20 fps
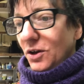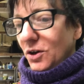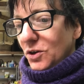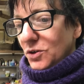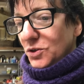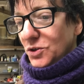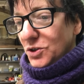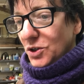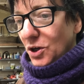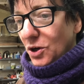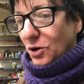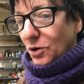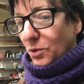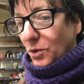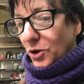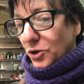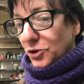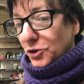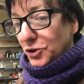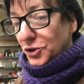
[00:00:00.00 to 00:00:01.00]
So
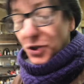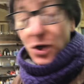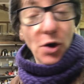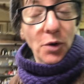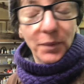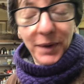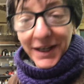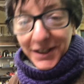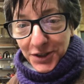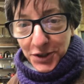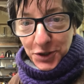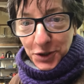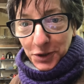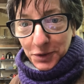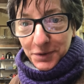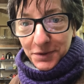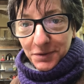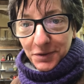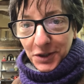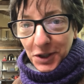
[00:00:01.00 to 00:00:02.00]
don't waste
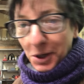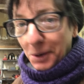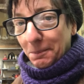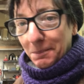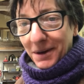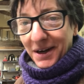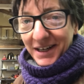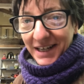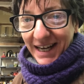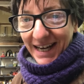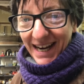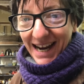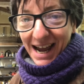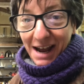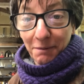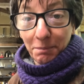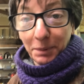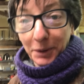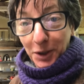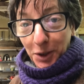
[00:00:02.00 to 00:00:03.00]
your money
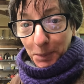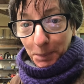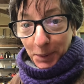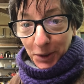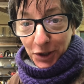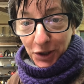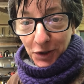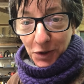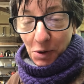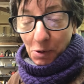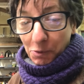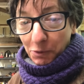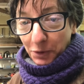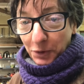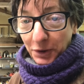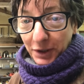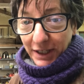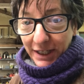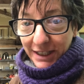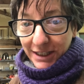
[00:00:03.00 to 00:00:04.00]
on purple,
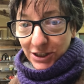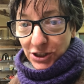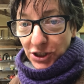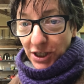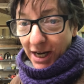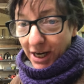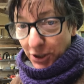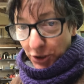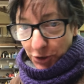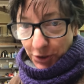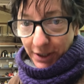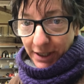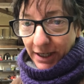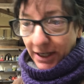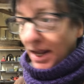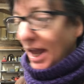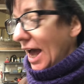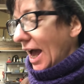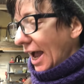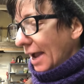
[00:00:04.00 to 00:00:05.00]
orange, and green.
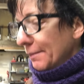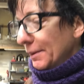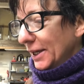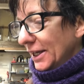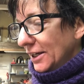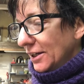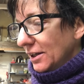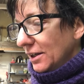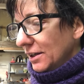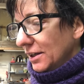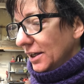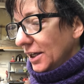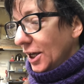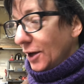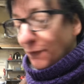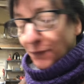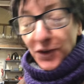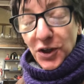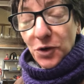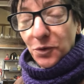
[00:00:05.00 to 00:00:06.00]
I mean,
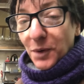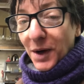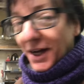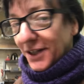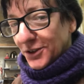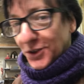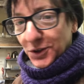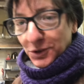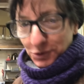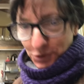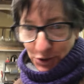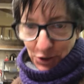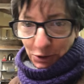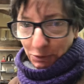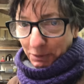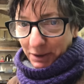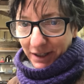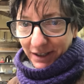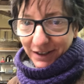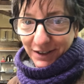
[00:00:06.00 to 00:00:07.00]
if you want to
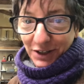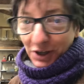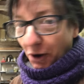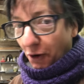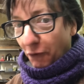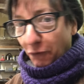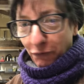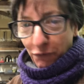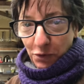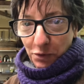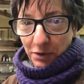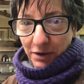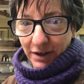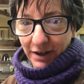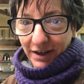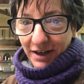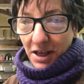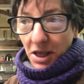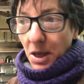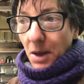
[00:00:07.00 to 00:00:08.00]
do it, go for
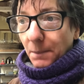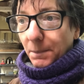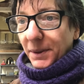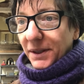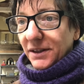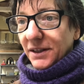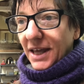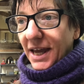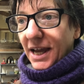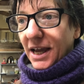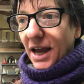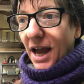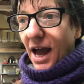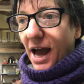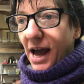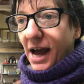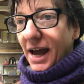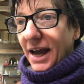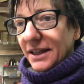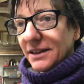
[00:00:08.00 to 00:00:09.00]
it. But like,
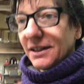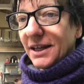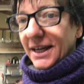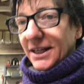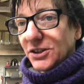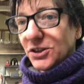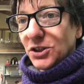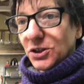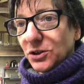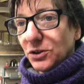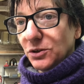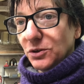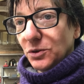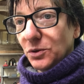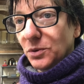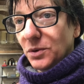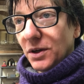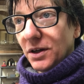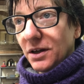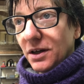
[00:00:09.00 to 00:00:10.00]
I like
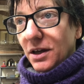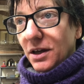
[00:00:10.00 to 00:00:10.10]
to